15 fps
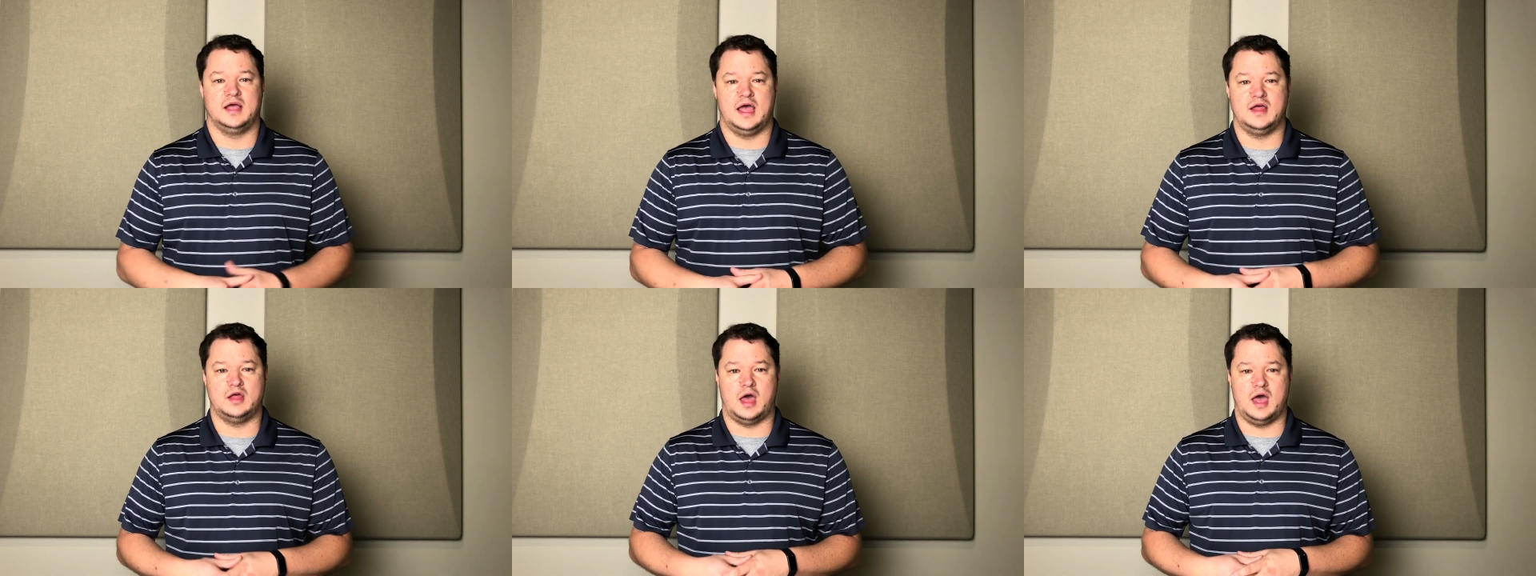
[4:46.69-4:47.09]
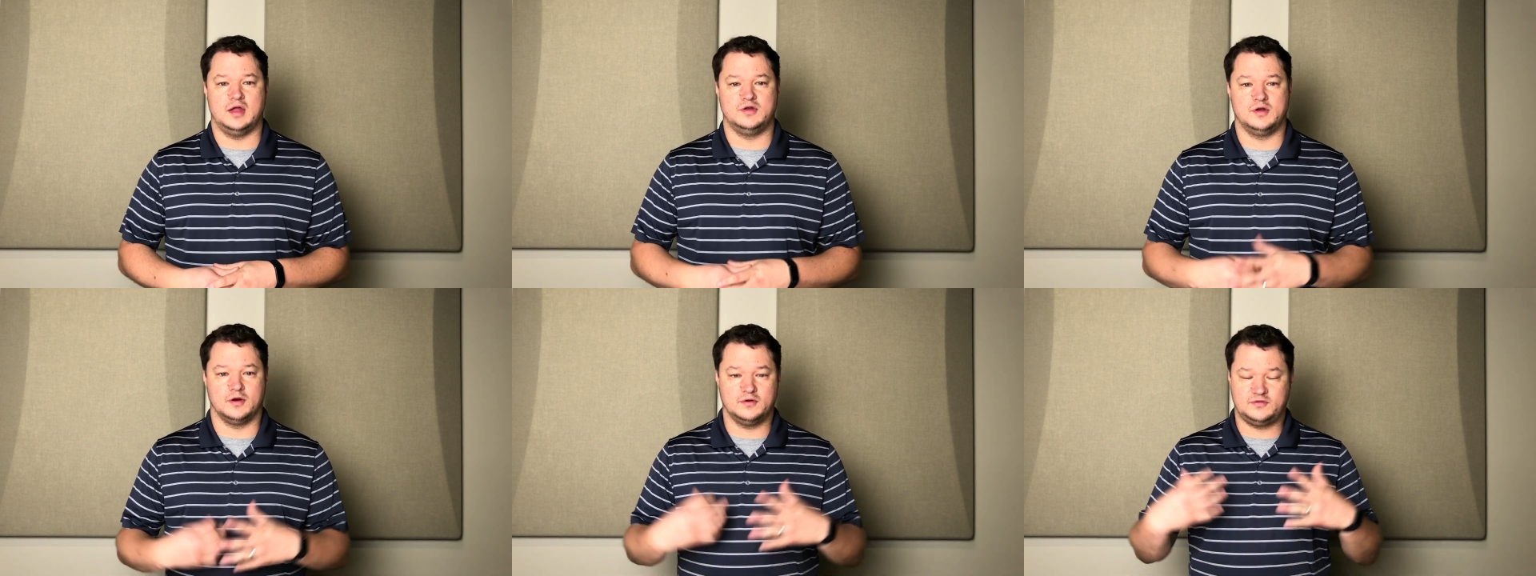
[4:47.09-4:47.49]

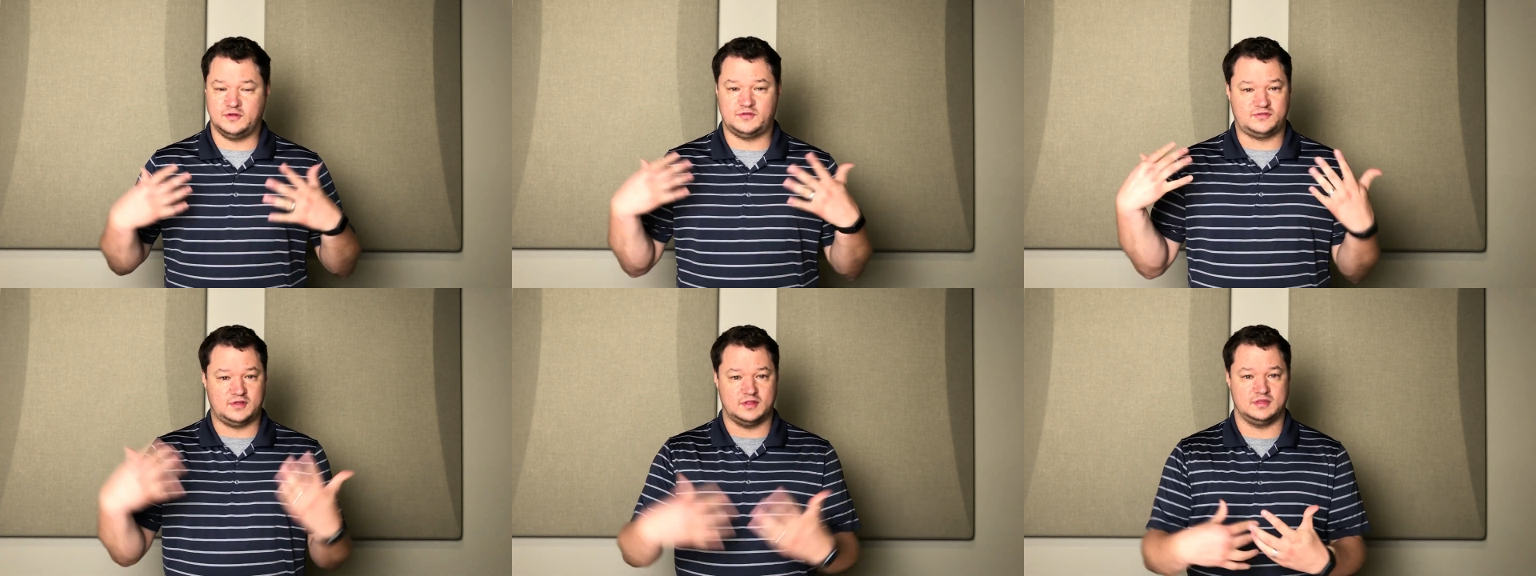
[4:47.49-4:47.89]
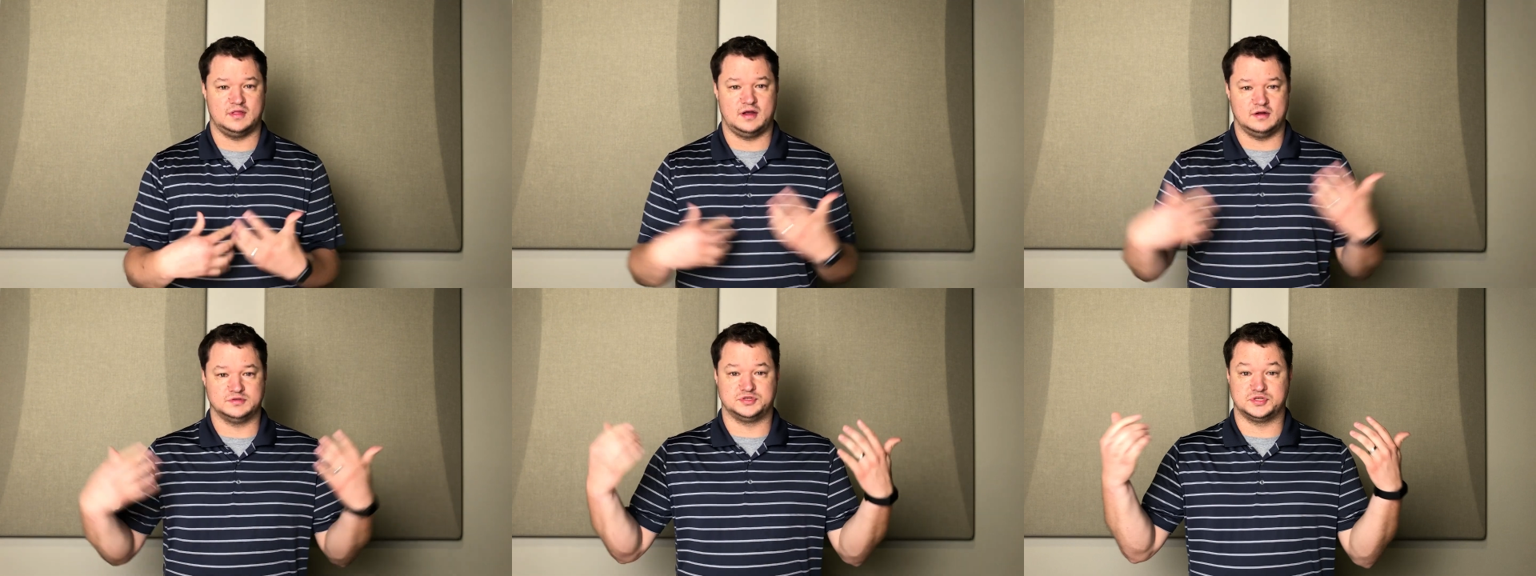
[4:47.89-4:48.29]
And you're just sitting
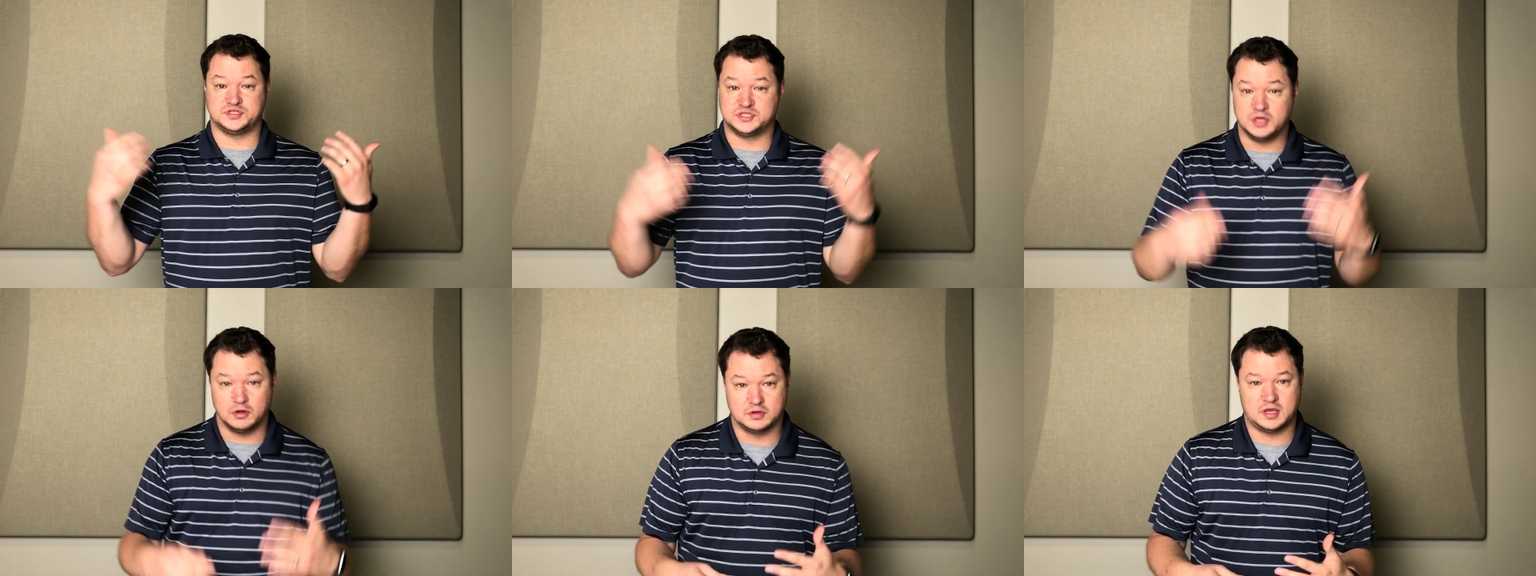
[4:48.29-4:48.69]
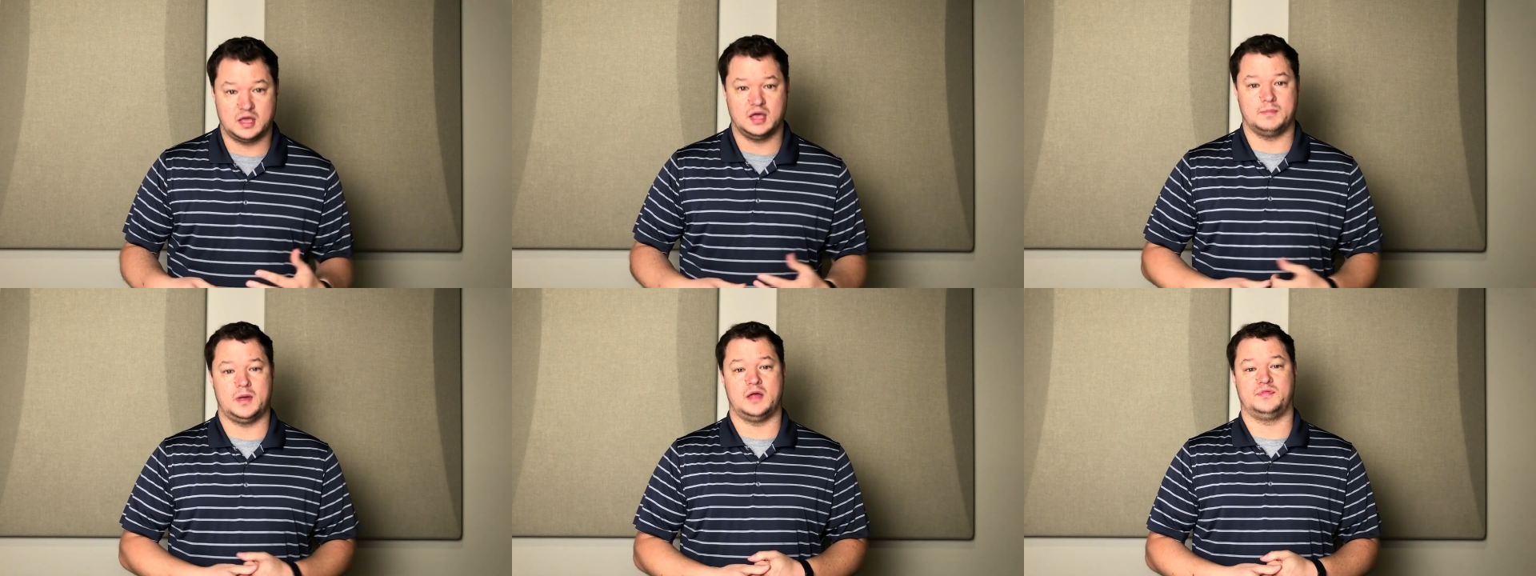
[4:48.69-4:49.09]
there and just sulking
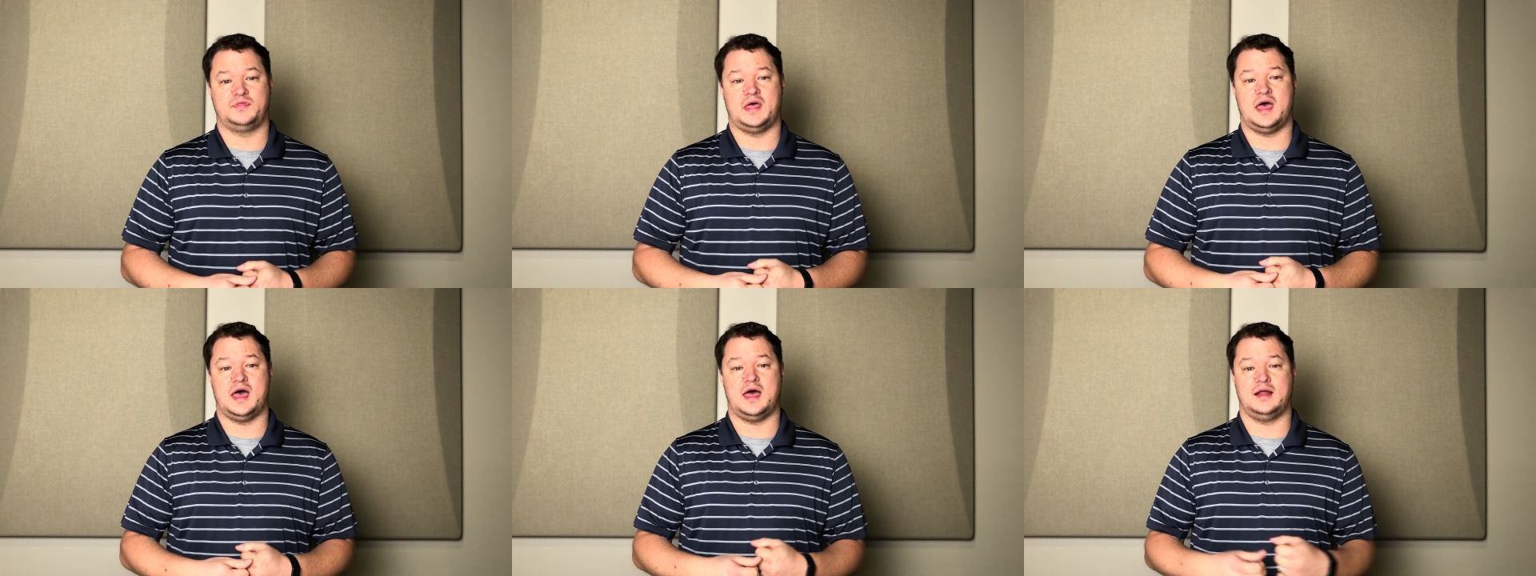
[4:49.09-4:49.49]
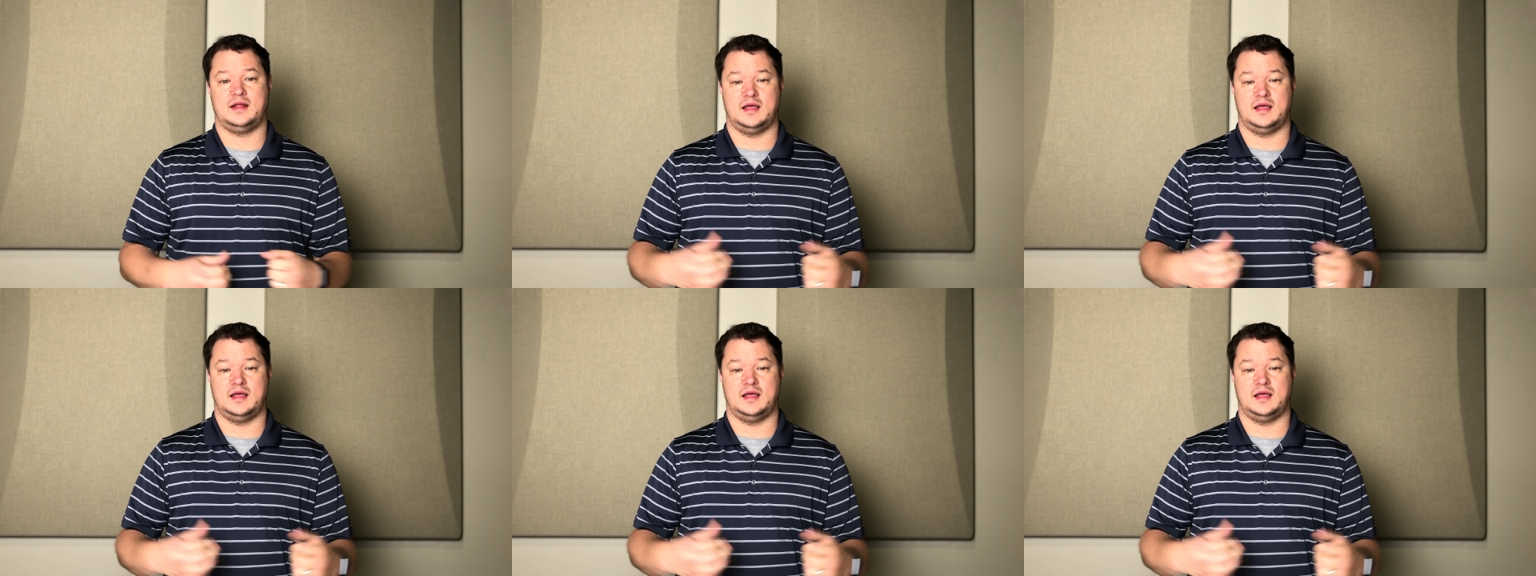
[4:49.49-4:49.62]
about that,